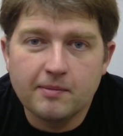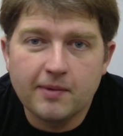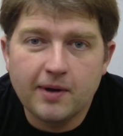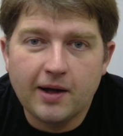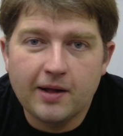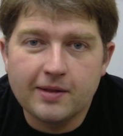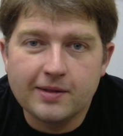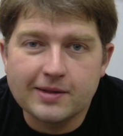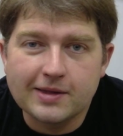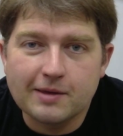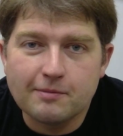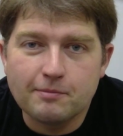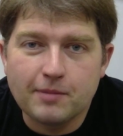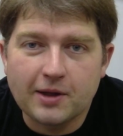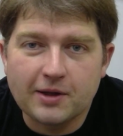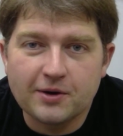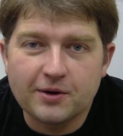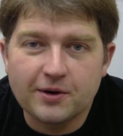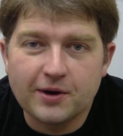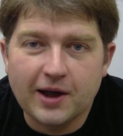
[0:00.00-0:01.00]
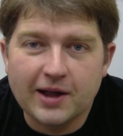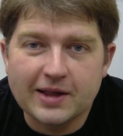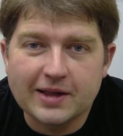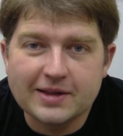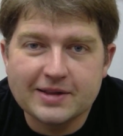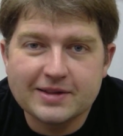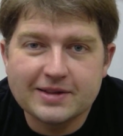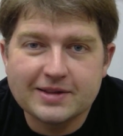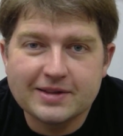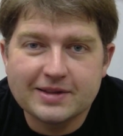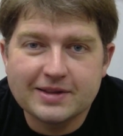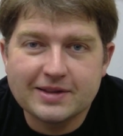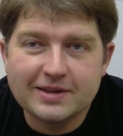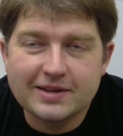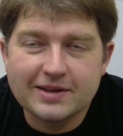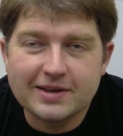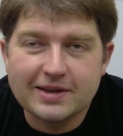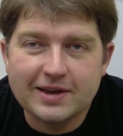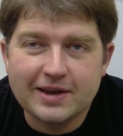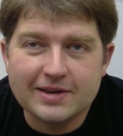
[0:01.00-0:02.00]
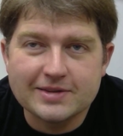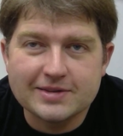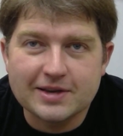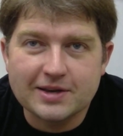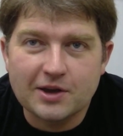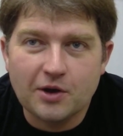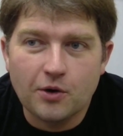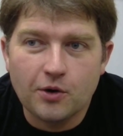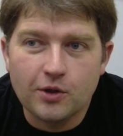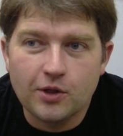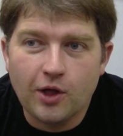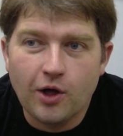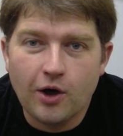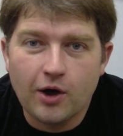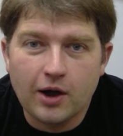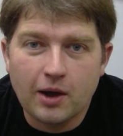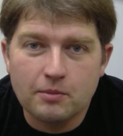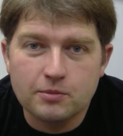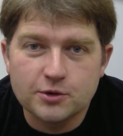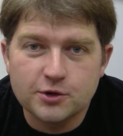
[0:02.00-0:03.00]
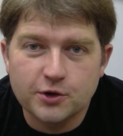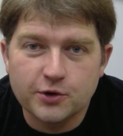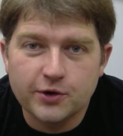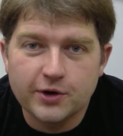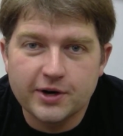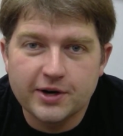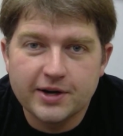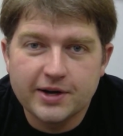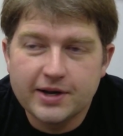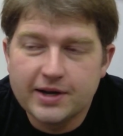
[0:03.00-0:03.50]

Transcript: I'll get better at it as I go along, I'm sure.